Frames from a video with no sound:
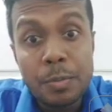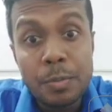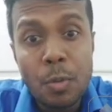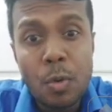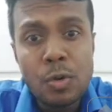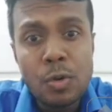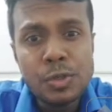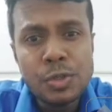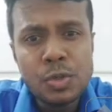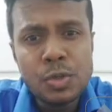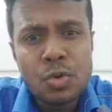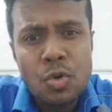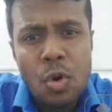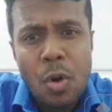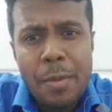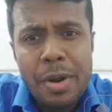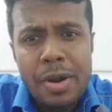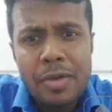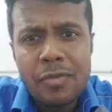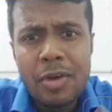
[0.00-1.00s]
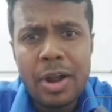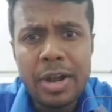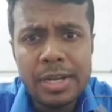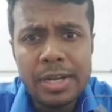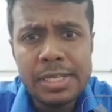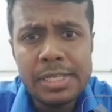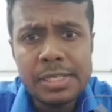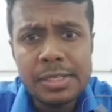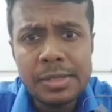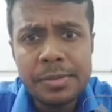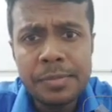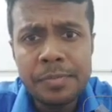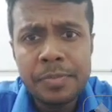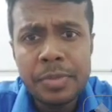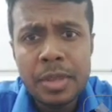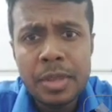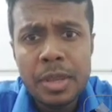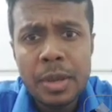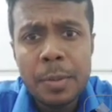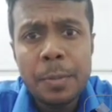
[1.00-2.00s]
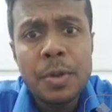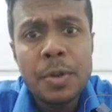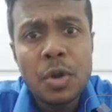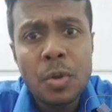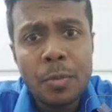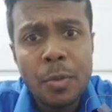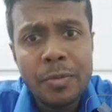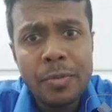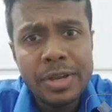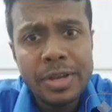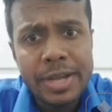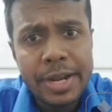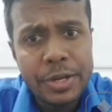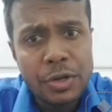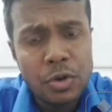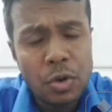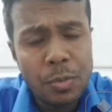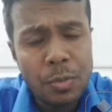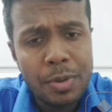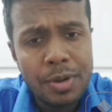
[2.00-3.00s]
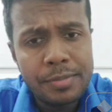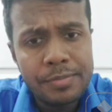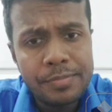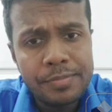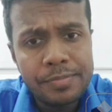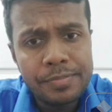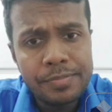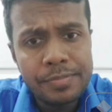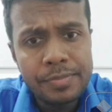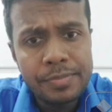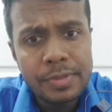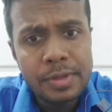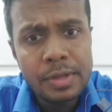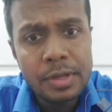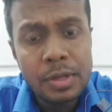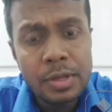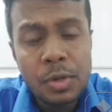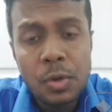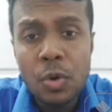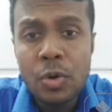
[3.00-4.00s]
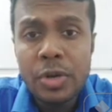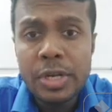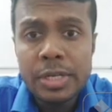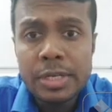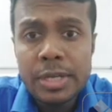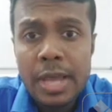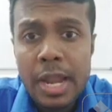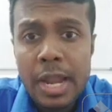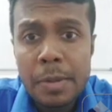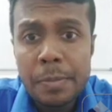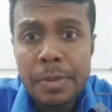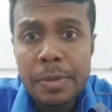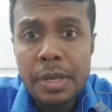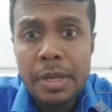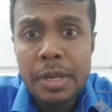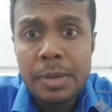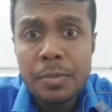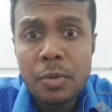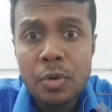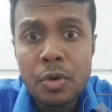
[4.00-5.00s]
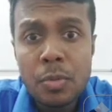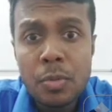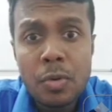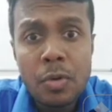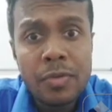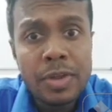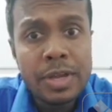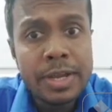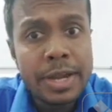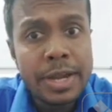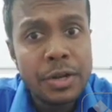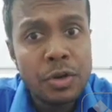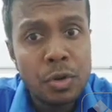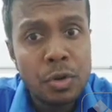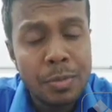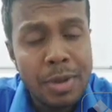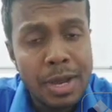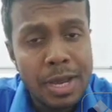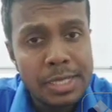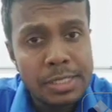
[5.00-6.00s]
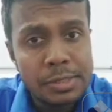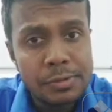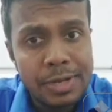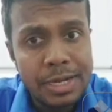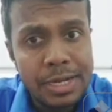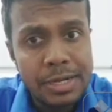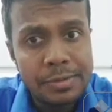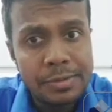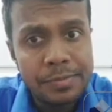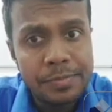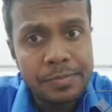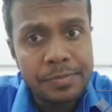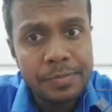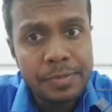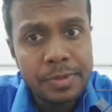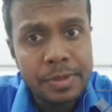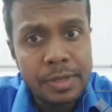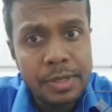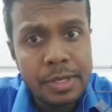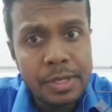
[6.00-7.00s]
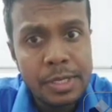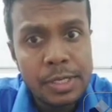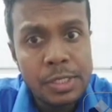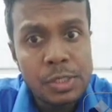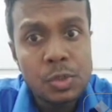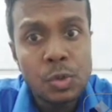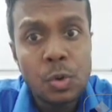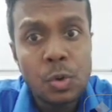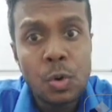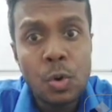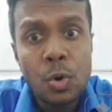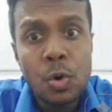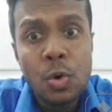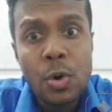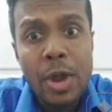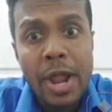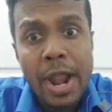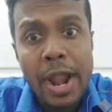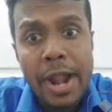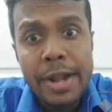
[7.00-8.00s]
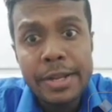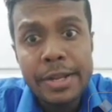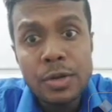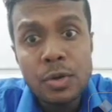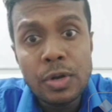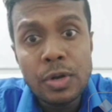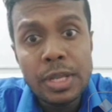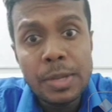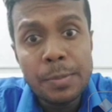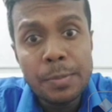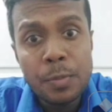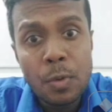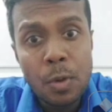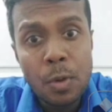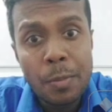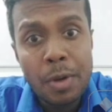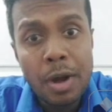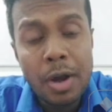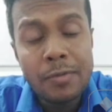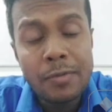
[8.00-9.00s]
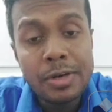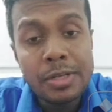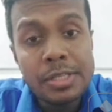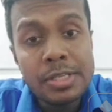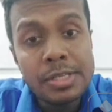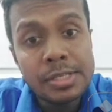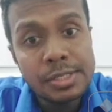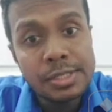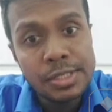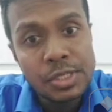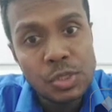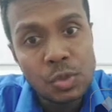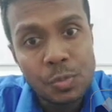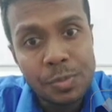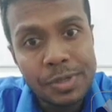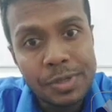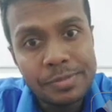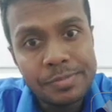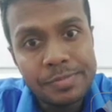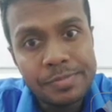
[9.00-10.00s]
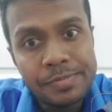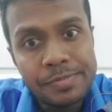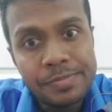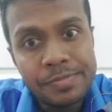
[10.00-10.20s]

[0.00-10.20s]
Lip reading: Most common one is pleomorphic adenoma. Or it can be monomorphic adenoma as well. So, adenolymphoma, Werthen's tumor.